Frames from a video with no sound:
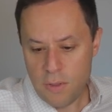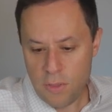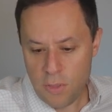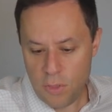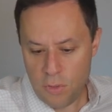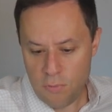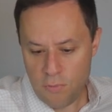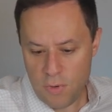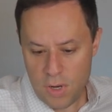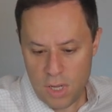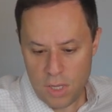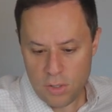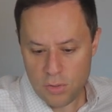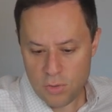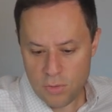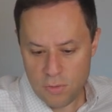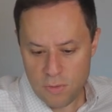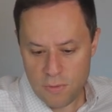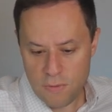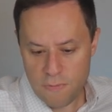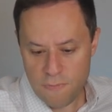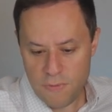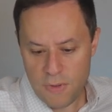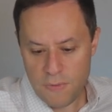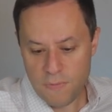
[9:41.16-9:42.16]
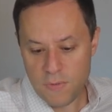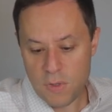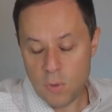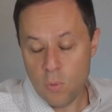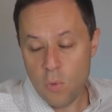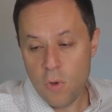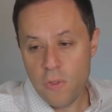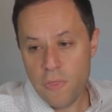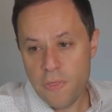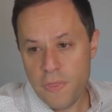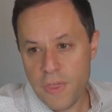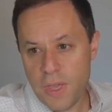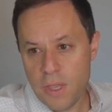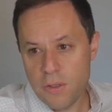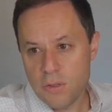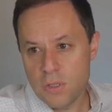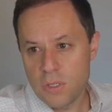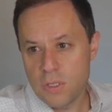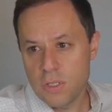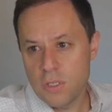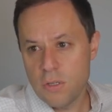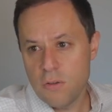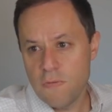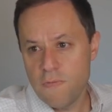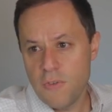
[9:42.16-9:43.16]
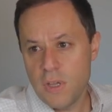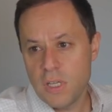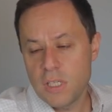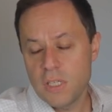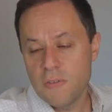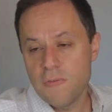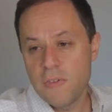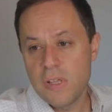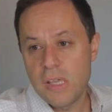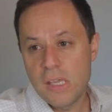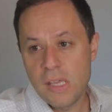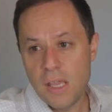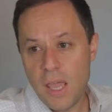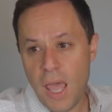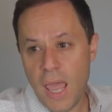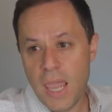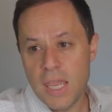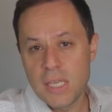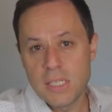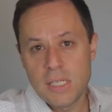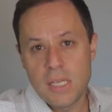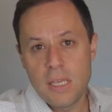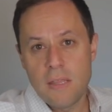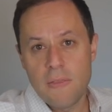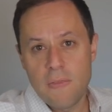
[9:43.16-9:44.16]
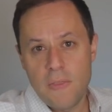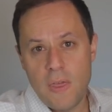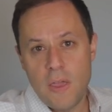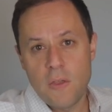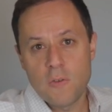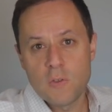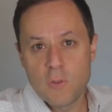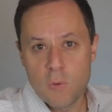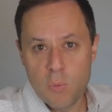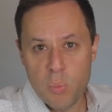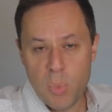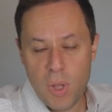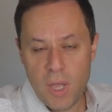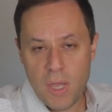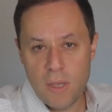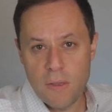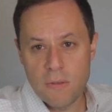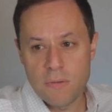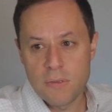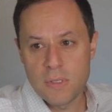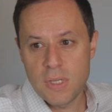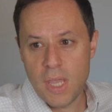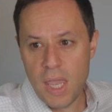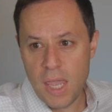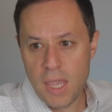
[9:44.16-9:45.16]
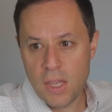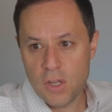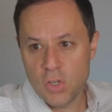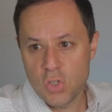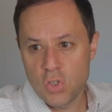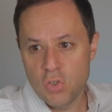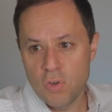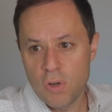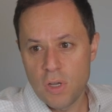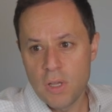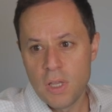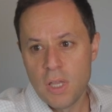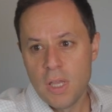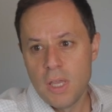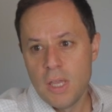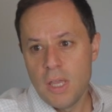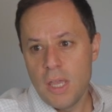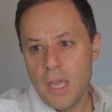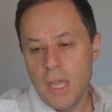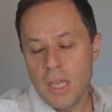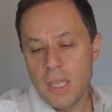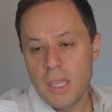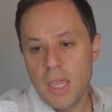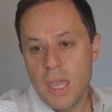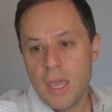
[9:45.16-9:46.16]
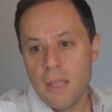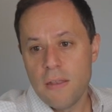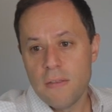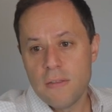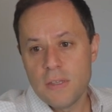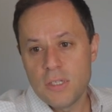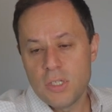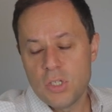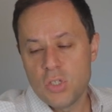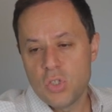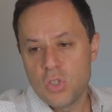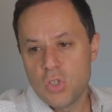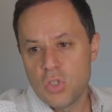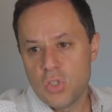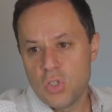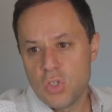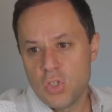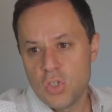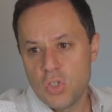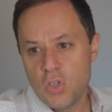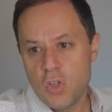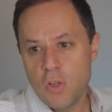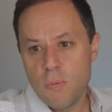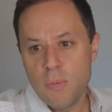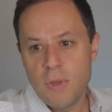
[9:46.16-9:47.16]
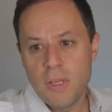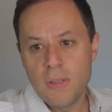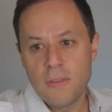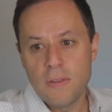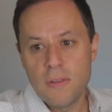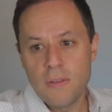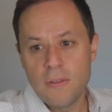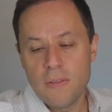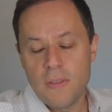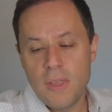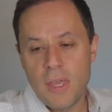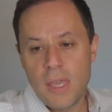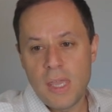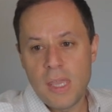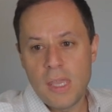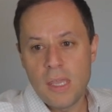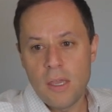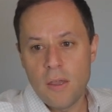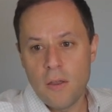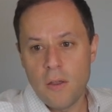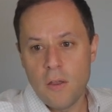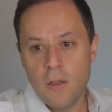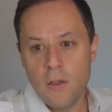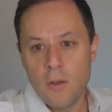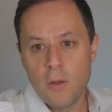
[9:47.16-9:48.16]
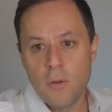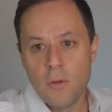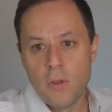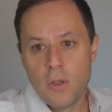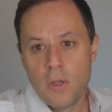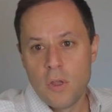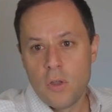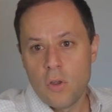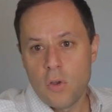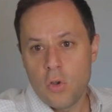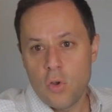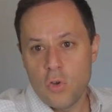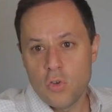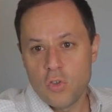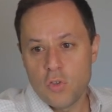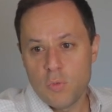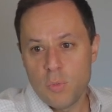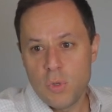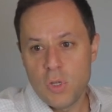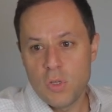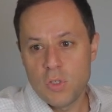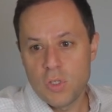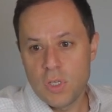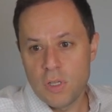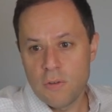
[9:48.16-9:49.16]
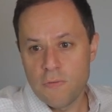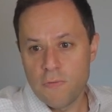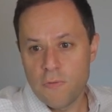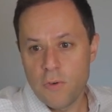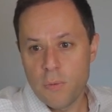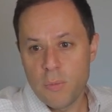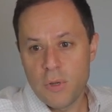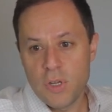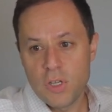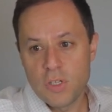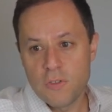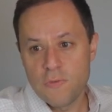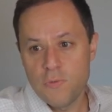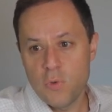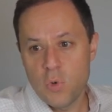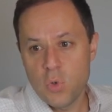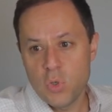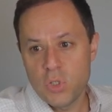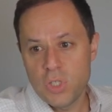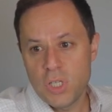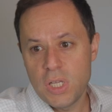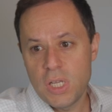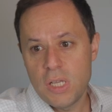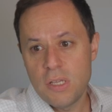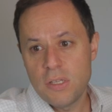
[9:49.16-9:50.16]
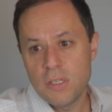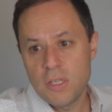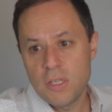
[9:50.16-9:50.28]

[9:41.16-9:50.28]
351,000. So effectively £18,000 extra. Again, this is just assuming that they are contributing from age 40